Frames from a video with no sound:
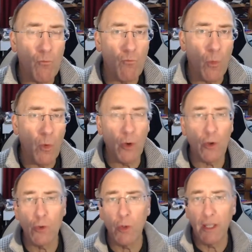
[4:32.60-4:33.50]
we're not
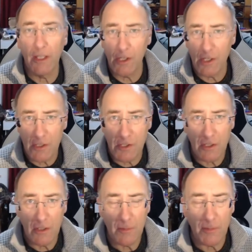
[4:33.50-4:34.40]
talking years
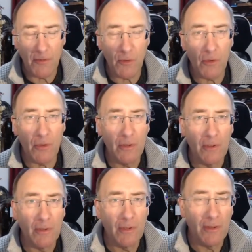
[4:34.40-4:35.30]
before
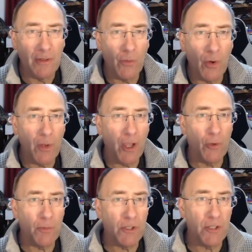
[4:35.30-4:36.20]
what we
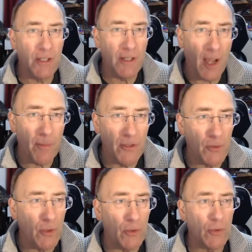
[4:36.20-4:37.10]
hope to see happens.
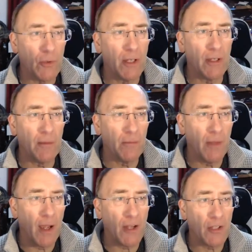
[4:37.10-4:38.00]
We're not talking
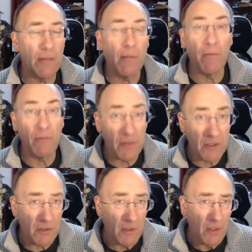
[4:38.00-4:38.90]
actually months.